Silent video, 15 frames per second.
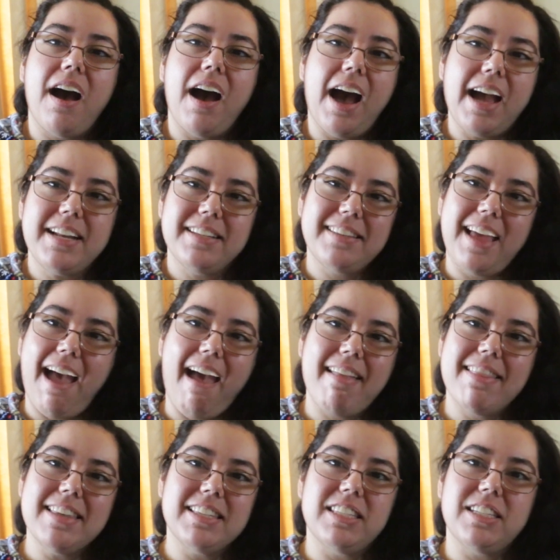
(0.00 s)
I just
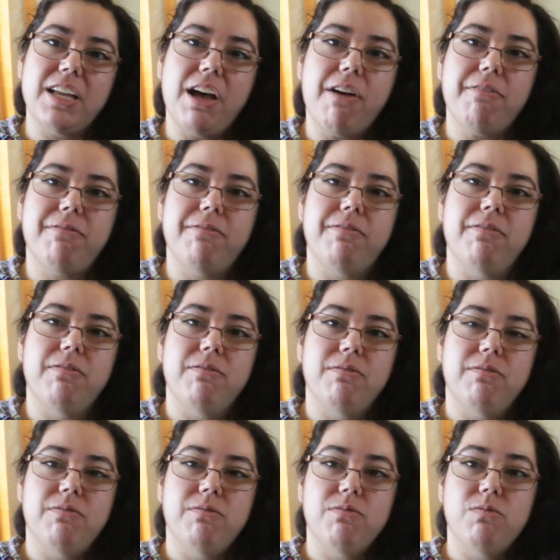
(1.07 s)
have this stuff
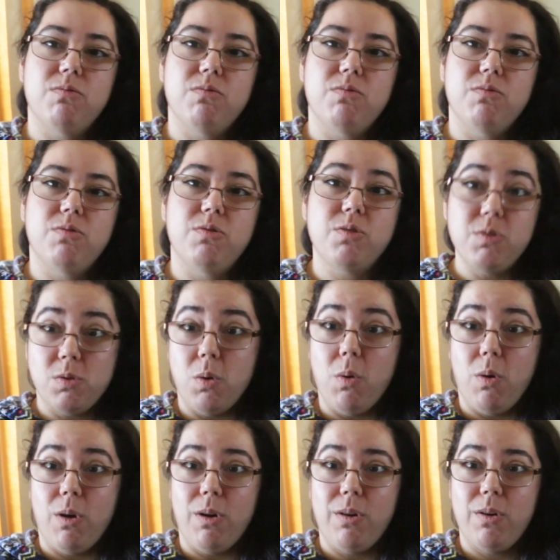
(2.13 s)

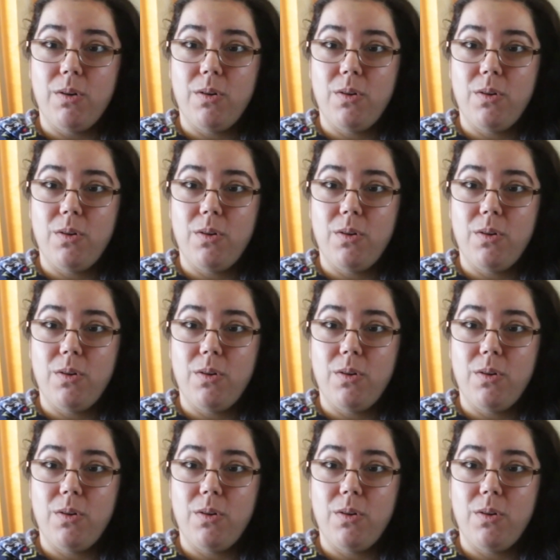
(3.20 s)
stored